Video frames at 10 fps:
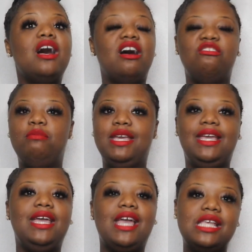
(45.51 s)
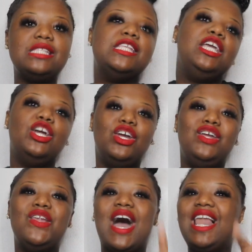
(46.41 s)
of being a singer,
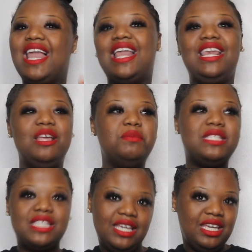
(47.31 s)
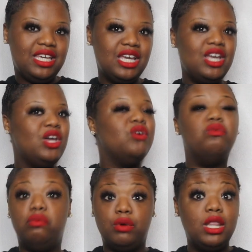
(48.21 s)
you know, I lip sync
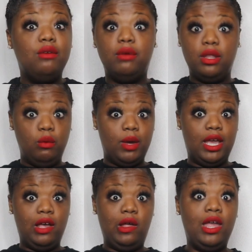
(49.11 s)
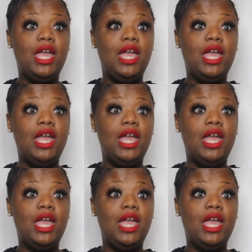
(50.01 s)
really, really well.